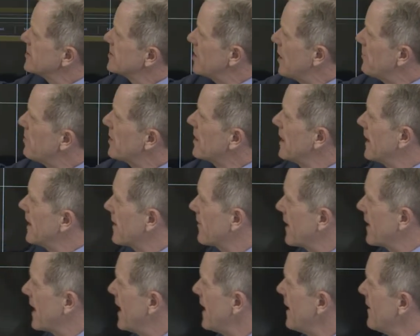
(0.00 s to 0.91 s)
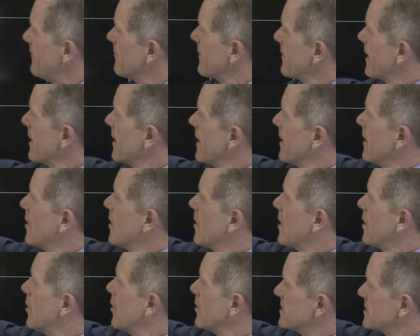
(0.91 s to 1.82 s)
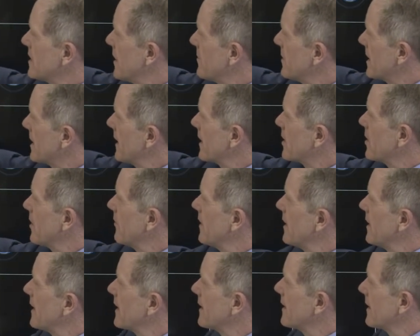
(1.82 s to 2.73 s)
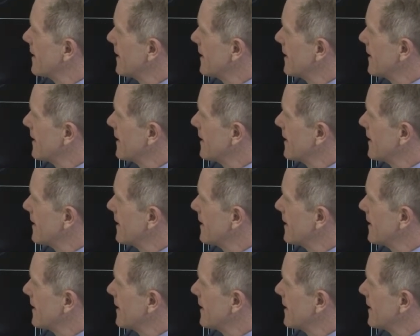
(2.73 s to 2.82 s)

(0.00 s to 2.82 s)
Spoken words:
double-click there, or double-click on the